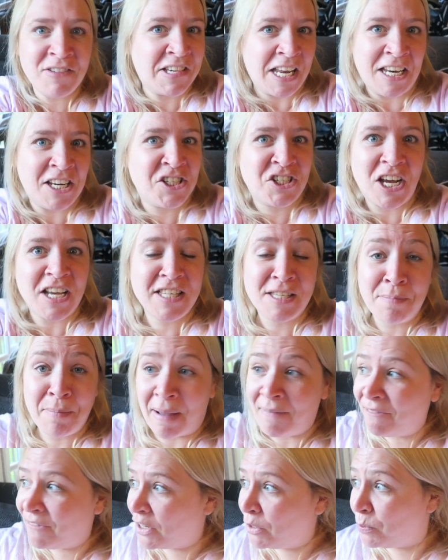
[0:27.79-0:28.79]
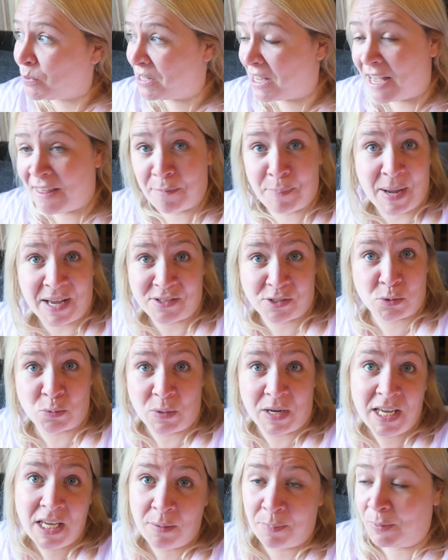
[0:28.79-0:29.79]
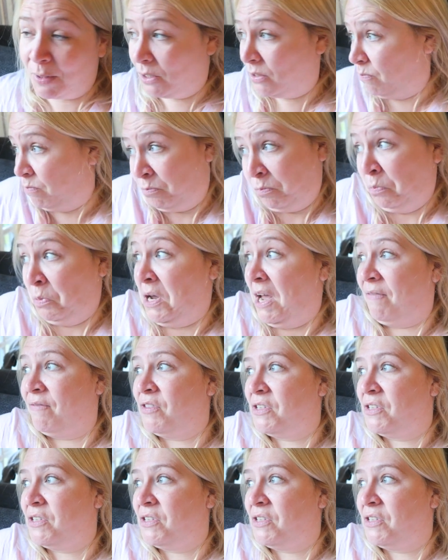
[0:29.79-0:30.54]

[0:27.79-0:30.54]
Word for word: Evidently Jason Manford was here the past week, but we